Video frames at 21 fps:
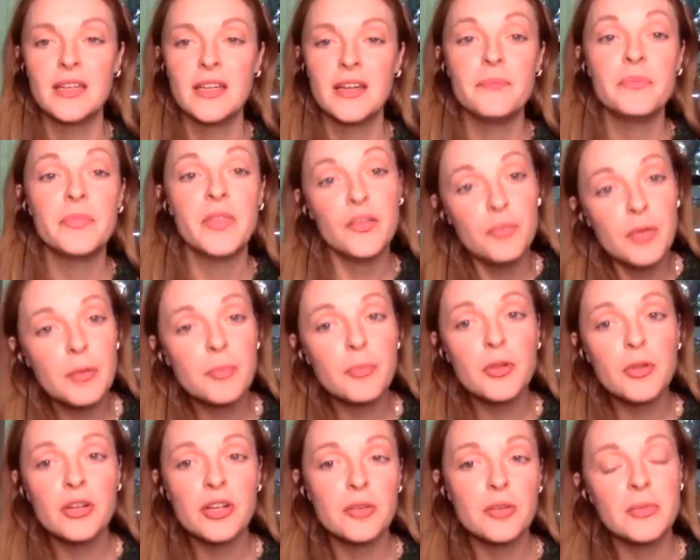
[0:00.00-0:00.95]
if people
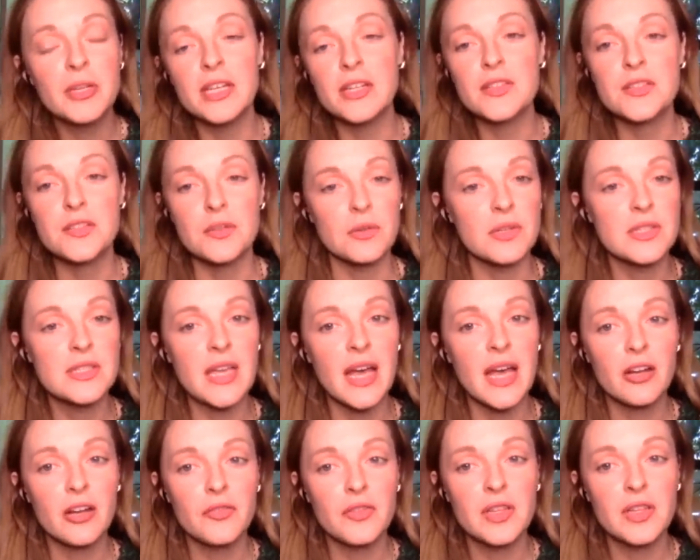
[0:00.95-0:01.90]
are committing
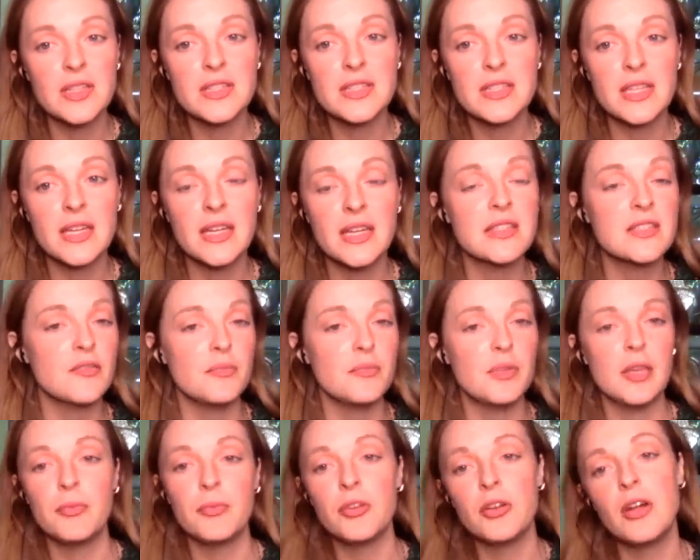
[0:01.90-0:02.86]
suicide over these things, if
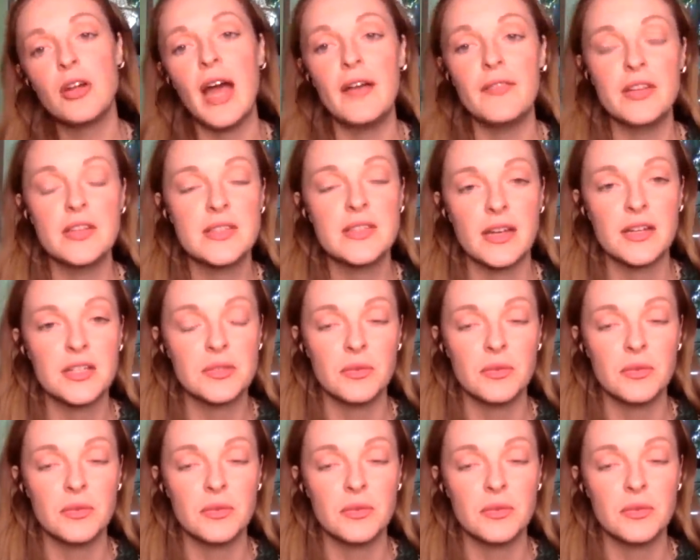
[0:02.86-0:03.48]
people are having sexual